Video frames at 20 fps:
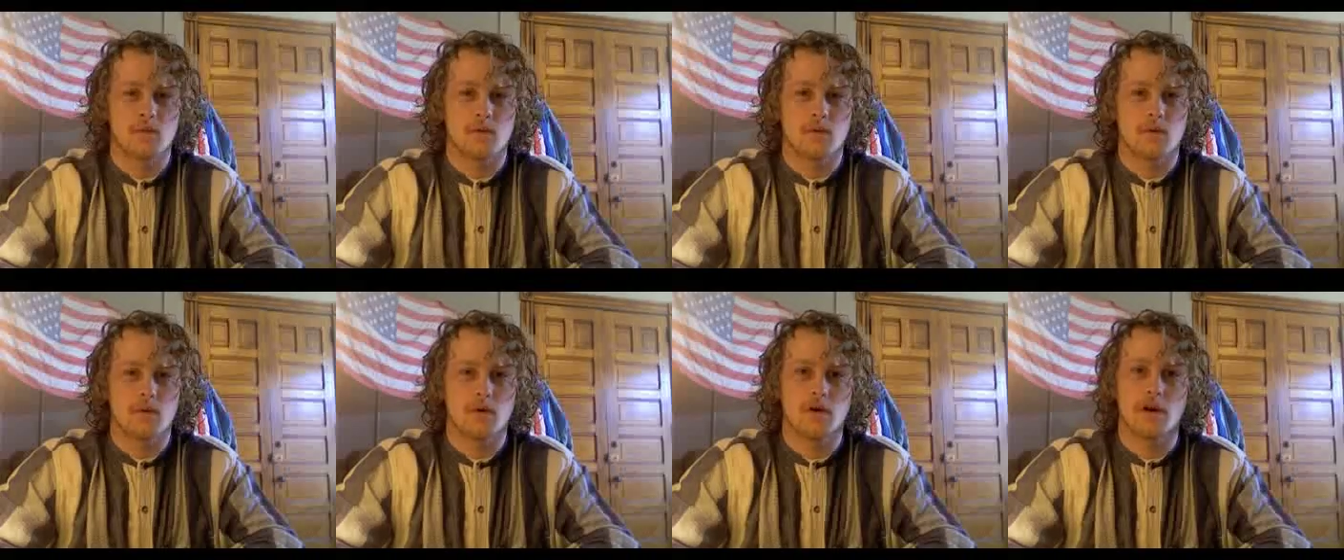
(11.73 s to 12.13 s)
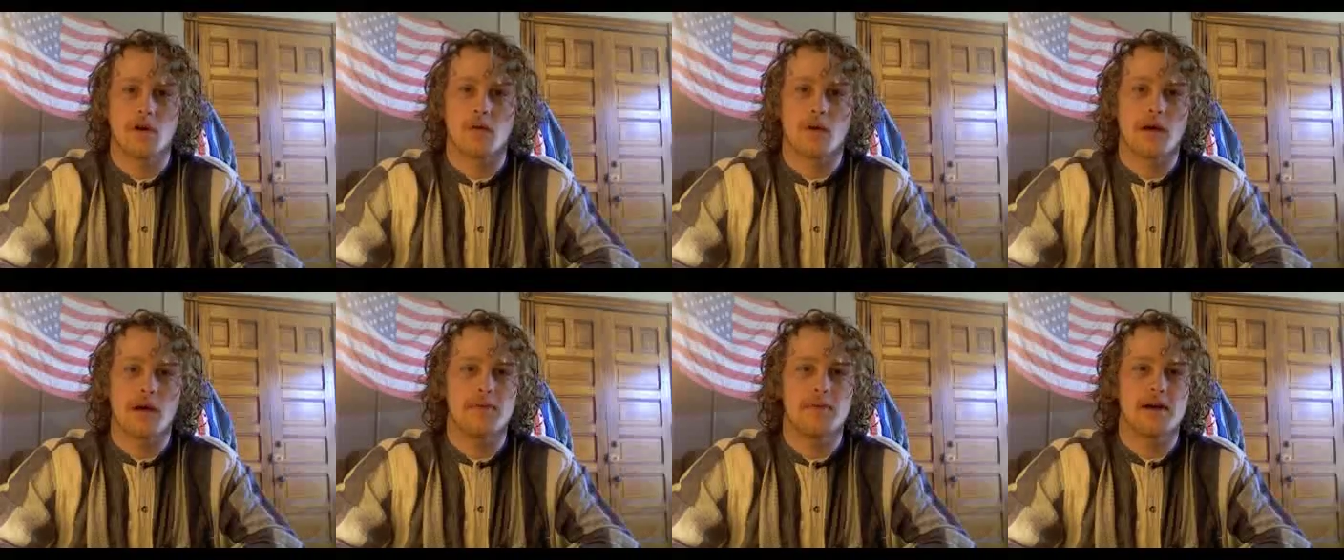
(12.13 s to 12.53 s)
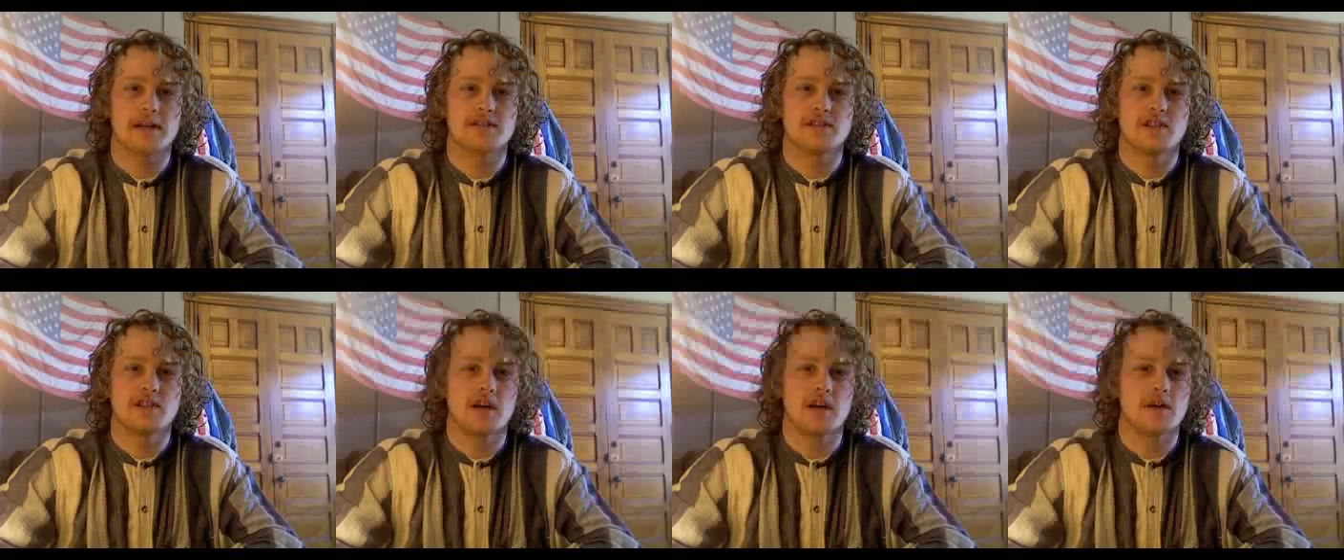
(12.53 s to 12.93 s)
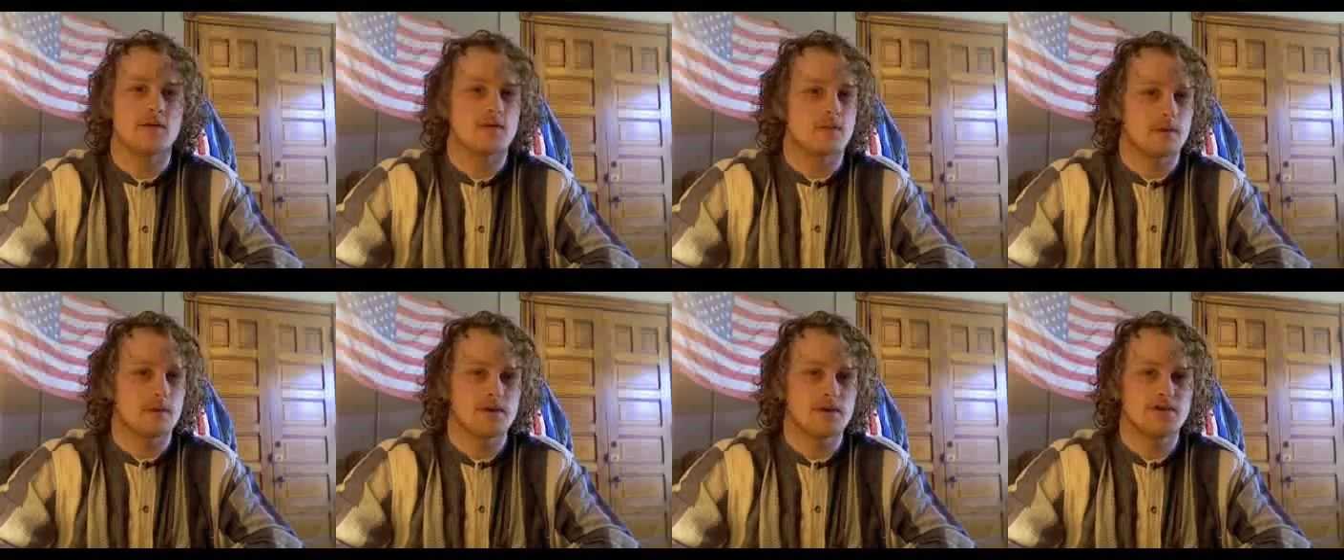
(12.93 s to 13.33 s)
We'll get right back to that
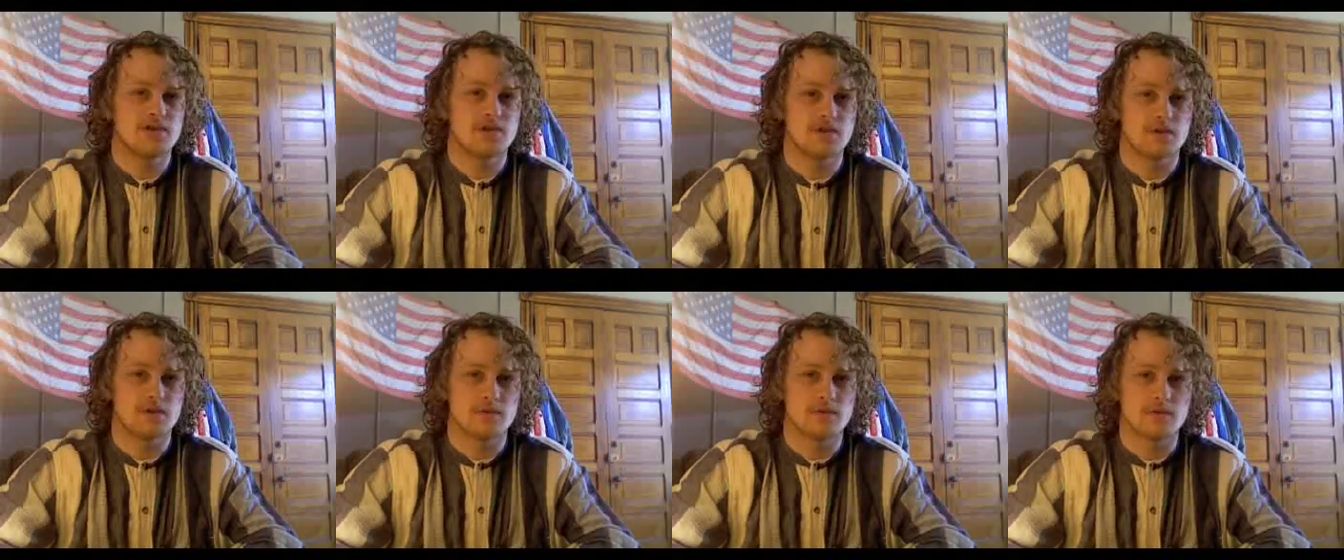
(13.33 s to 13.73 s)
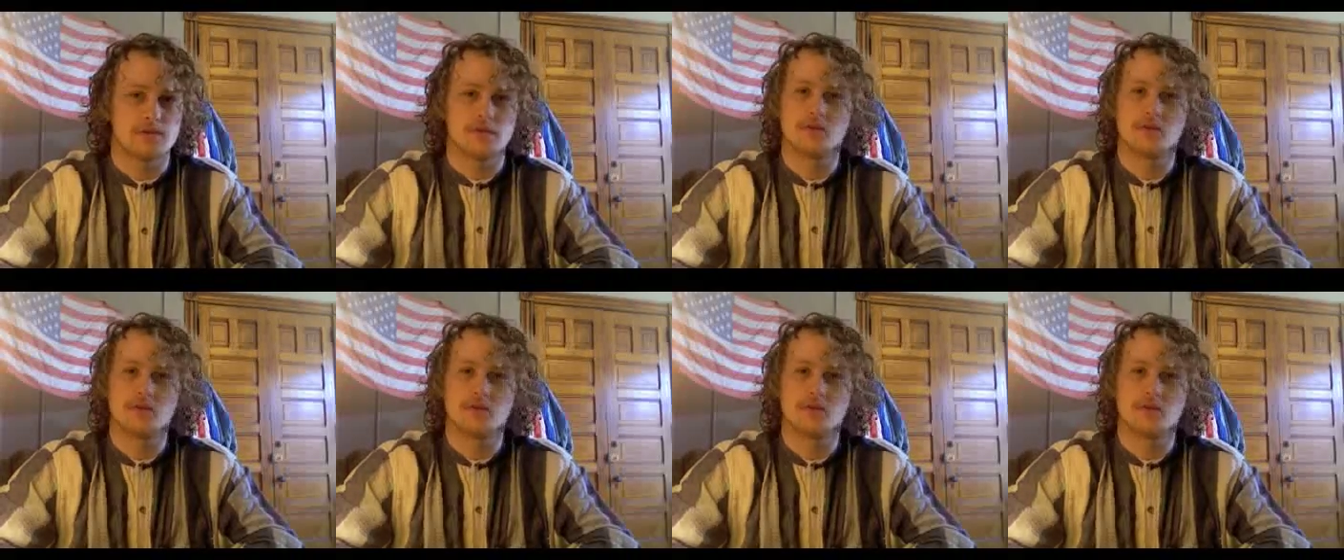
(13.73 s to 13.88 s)
real soon.